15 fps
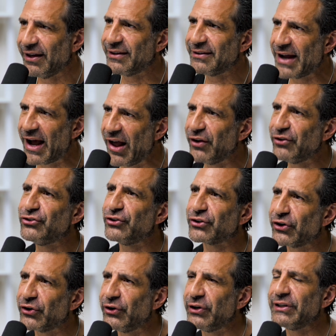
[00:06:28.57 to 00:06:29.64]
Acknowledge your
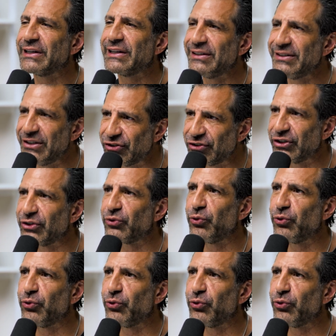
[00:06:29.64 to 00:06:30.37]
current condition.